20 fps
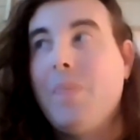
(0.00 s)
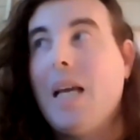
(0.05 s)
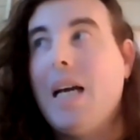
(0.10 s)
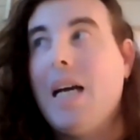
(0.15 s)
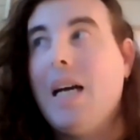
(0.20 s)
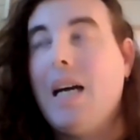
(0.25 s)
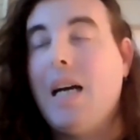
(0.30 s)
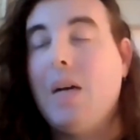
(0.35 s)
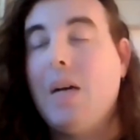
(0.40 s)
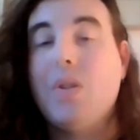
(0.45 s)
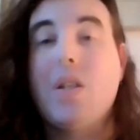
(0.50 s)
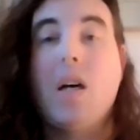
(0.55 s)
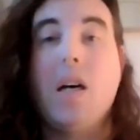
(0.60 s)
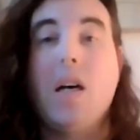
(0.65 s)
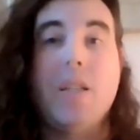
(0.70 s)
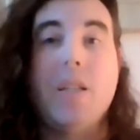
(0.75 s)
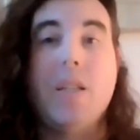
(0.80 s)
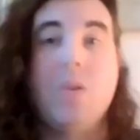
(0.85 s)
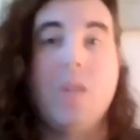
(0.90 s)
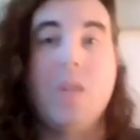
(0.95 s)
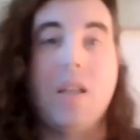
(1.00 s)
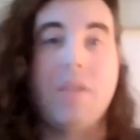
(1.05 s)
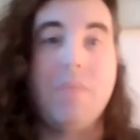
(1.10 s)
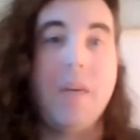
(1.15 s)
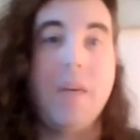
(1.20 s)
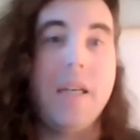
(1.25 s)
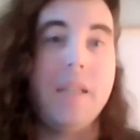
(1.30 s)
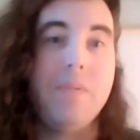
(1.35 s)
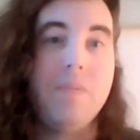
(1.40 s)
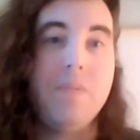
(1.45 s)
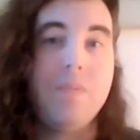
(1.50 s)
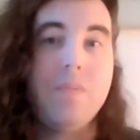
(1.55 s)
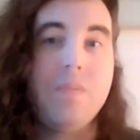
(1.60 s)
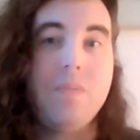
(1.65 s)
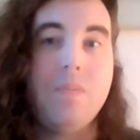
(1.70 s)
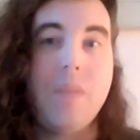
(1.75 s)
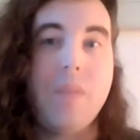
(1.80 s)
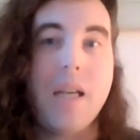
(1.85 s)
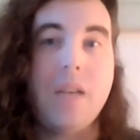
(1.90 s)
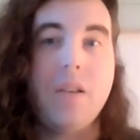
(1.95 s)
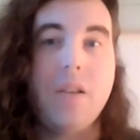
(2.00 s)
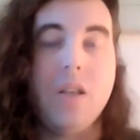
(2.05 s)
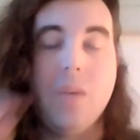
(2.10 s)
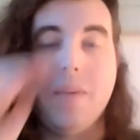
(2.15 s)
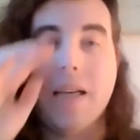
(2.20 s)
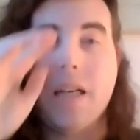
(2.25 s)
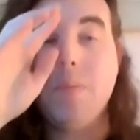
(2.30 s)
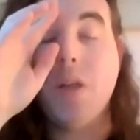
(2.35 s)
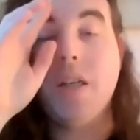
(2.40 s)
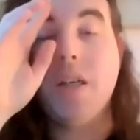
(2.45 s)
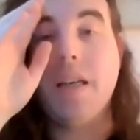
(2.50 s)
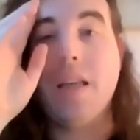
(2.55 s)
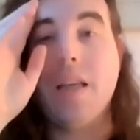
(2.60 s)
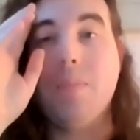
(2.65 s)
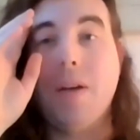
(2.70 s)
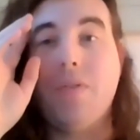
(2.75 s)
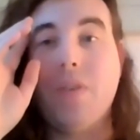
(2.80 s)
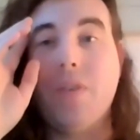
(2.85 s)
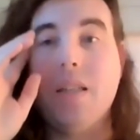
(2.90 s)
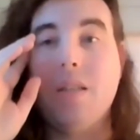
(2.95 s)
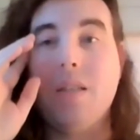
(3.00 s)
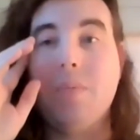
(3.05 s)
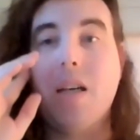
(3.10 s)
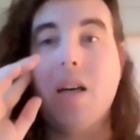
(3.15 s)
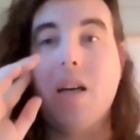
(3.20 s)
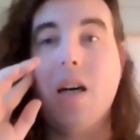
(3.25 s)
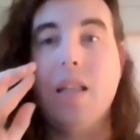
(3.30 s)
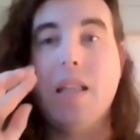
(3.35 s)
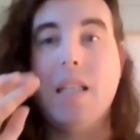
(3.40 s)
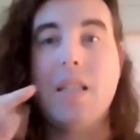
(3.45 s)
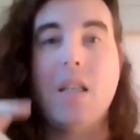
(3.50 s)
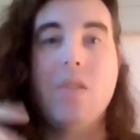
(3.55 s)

I was talking to a lot of my community and my friends and my colleagues,